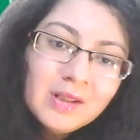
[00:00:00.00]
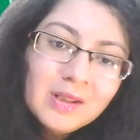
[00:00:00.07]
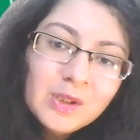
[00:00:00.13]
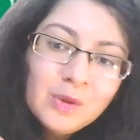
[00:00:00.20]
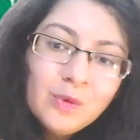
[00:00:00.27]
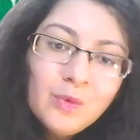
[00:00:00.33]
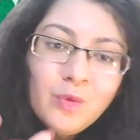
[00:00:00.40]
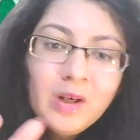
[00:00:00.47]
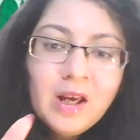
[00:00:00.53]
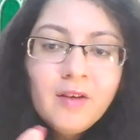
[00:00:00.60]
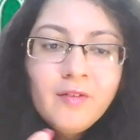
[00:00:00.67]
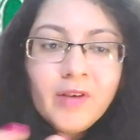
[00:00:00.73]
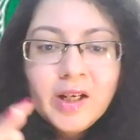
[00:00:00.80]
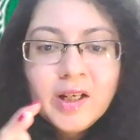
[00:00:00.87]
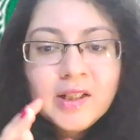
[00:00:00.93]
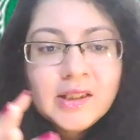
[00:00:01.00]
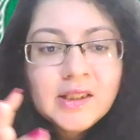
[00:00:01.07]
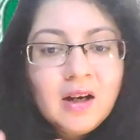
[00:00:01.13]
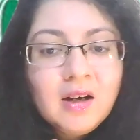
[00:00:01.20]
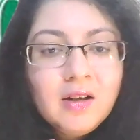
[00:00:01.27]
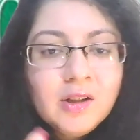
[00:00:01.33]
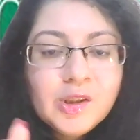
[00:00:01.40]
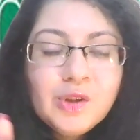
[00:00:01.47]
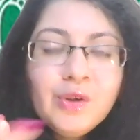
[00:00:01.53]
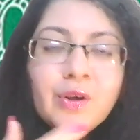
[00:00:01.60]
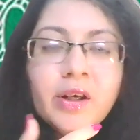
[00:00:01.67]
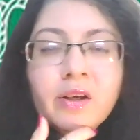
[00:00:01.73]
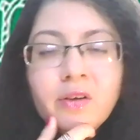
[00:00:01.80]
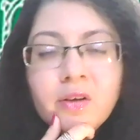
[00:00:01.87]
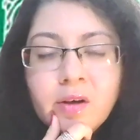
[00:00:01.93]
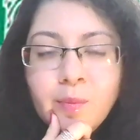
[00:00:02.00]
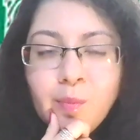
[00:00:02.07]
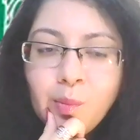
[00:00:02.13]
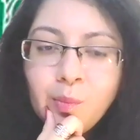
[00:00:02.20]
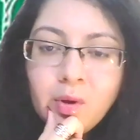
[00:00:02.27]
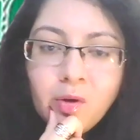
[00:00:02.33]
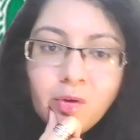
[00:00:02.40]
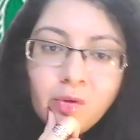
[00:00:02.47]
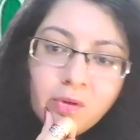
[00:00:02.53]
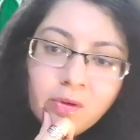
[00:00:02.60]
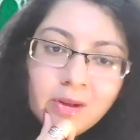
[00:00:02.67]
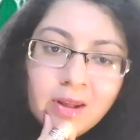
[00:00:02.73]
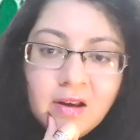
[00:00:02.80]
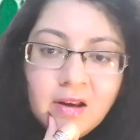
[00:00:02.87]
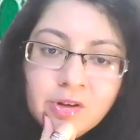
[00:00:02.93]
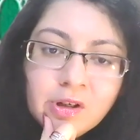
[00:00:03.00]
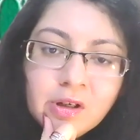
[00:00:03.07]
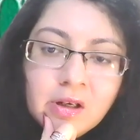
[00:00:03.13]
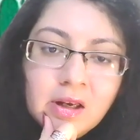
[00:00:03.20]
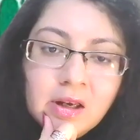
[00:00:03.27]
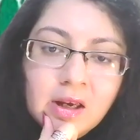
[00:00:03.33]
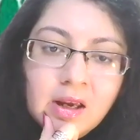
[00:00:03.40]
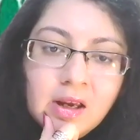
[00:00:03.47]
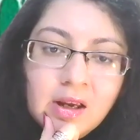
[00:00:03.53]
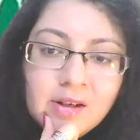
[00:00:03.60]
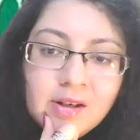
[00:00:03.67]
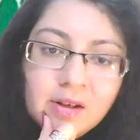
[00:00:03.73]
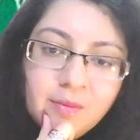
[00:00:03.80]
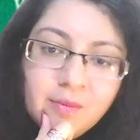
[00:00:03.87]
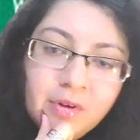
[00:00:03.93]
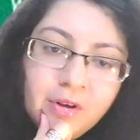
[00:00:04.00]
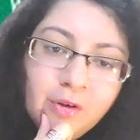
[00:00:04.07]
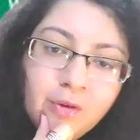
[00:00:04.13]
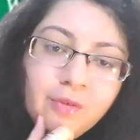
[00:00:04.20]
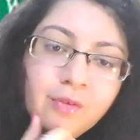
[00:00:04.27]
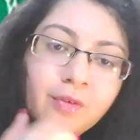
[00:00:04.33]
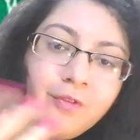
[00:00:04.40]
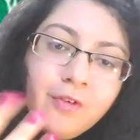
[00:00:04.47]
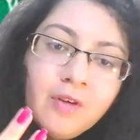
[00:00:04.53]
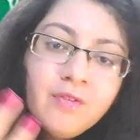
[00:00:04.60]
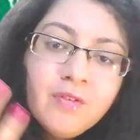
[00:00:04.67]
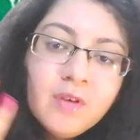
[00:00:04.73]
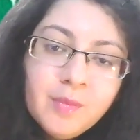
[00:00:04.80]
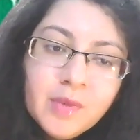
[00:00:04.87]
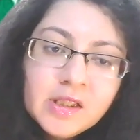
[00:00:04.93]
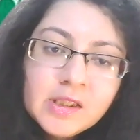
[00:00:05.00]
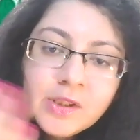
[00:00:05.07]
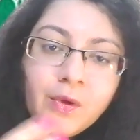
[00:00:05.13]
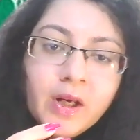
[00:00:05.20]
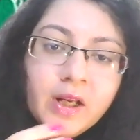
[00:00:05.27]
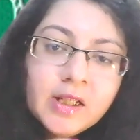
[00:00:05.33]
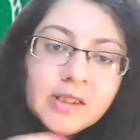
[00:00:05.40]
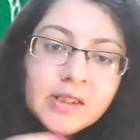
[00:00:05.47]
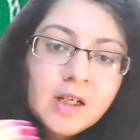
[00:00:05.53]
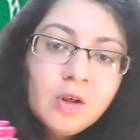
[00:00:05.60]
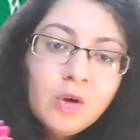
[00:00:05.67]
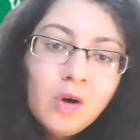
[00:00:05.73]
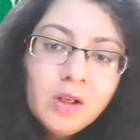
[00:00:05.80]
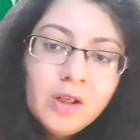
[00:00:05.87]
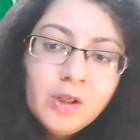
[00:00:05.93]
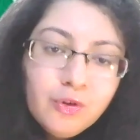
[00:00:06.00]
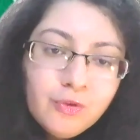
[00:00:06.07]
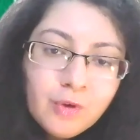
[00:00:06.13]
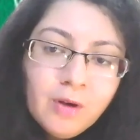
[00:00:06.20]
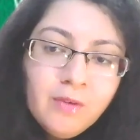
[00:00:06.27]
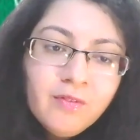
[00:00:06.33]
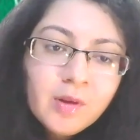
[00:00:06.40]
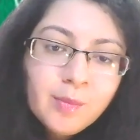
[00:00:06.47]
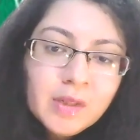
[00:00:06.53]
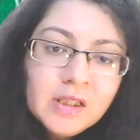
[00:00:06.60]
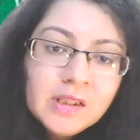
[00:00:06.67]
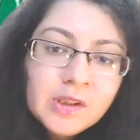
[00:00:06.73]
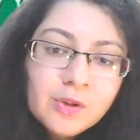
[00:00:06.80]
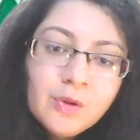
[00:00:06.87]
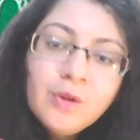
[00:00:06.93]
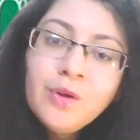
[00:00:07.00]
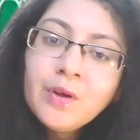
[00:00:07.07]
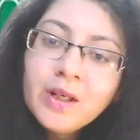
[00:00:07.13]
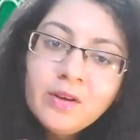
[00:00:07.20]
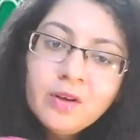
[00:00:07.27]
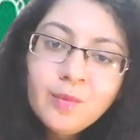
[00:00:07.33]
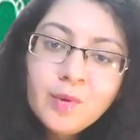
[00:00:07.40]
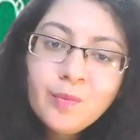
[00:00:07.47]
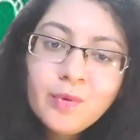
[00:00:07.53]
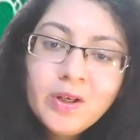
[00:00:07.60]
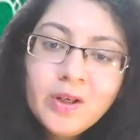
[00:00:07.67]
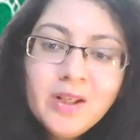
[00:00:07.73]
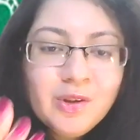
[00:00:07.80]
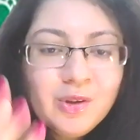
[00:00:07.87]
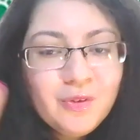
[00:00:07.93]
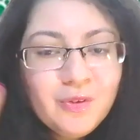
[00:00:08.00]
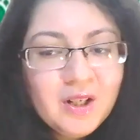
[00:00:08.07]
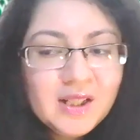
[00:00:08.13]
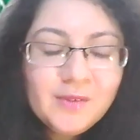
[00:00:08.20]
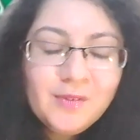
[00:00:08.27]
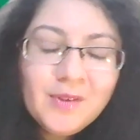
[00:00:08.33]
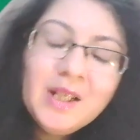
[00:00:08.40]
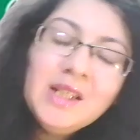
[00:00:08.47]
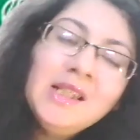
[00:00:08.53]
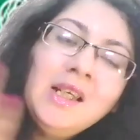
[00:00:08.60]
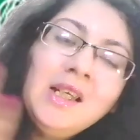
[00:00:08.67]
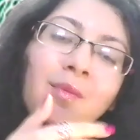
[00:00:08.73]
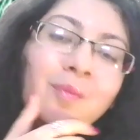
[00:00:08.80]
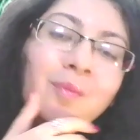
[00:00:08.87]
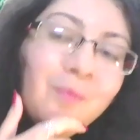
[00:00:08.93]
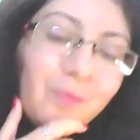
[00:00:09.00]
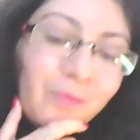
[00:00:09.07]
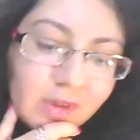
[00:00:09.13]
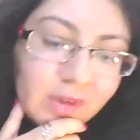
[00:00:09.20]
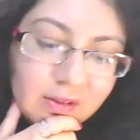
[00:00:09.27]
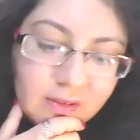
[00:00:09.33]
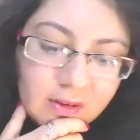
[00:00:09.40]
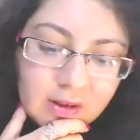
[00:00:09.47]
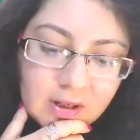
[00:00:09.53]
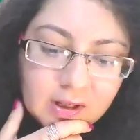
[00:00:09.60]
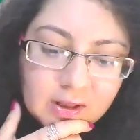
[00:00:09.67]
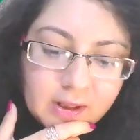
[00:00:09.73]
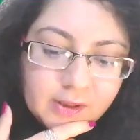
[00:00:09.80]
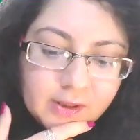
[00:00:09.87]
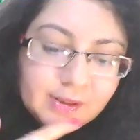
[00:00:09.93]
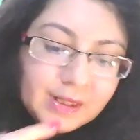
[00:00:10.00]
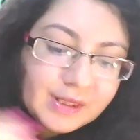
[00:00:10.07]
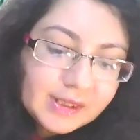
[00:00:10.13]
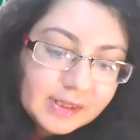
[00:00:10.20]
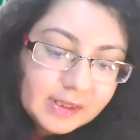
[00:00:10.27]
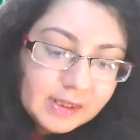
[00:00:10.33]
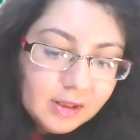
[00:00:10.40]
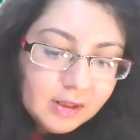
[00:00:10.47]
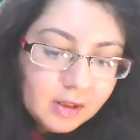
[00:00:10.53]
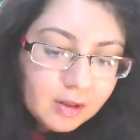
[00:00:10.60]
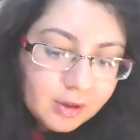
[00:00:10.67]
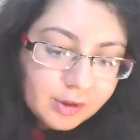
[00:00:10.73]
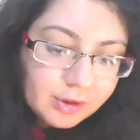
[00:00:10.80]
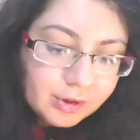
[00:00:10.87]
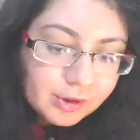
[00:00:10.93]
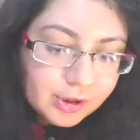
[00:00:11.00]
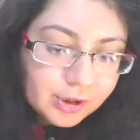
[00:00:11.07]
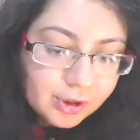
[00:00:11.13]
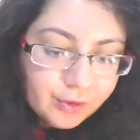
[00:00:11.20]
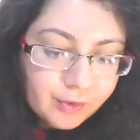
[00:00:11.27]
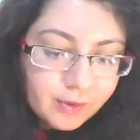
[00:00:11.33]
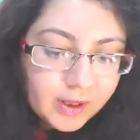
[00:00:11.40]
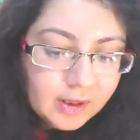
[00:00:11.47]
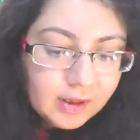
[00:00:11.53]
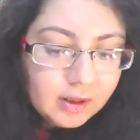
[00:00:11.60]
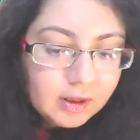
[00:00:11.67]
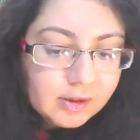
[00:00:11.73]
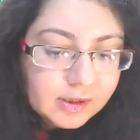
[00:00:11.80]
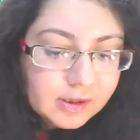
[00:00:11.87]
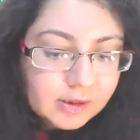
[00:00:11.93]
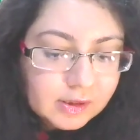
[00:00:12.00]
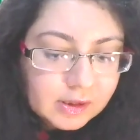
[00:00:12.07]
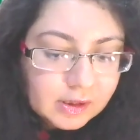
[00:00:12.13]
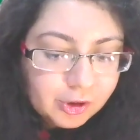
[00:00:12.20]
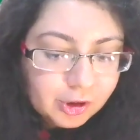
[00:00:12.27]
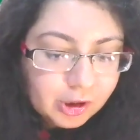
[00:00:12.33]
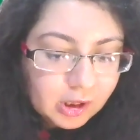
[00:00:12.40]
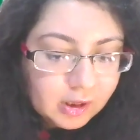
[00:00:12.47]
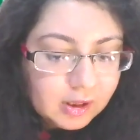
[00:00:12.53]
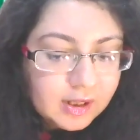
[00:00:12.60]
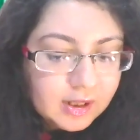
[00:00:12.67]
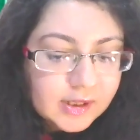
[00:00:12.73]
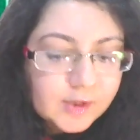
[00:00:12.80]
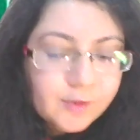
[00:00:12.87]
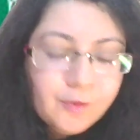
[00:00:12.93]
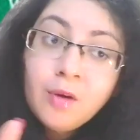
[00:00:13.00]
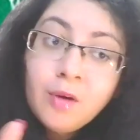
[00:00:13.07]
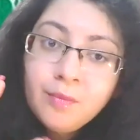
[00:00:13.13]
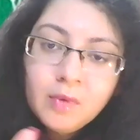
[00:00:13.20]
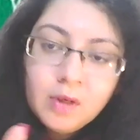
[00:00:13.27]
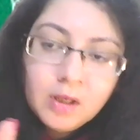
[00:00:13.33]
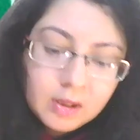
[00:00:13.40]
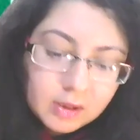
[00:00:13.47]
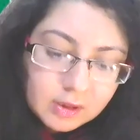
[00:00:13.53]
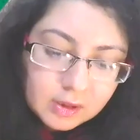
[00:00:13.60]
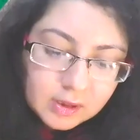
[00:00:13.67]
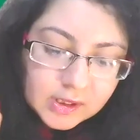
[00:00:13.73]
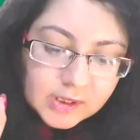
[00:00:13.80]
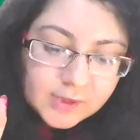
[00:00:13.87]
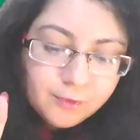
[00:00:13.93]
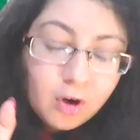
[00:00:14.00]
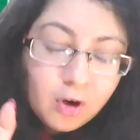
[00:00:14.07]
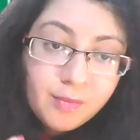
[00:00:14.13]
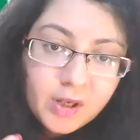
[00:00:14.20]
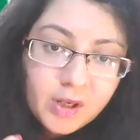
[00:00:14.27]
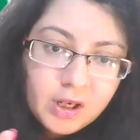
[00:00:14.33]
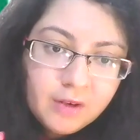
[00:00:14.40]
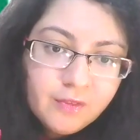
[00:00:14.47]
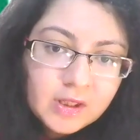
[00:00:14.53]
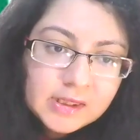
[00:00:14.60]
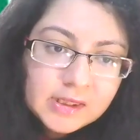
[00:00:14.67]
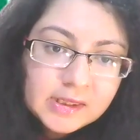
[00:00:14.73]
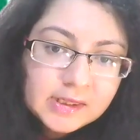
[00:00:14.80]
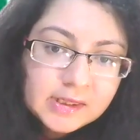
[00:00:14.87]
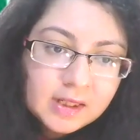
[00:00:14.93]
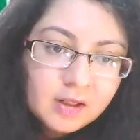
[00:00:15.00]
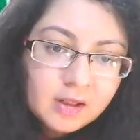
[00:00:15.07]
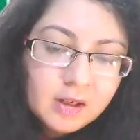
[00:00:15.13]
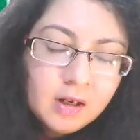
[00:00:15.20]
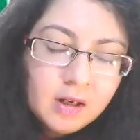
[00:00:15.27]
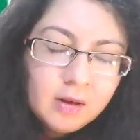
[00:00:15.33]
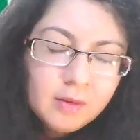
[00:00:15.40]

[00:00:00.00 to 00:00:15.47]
So we have LSR, so you can remember that, and W for women. So LSR College for Women, so you can remember it. It's very easy. Then testing during teaching is formative assistant.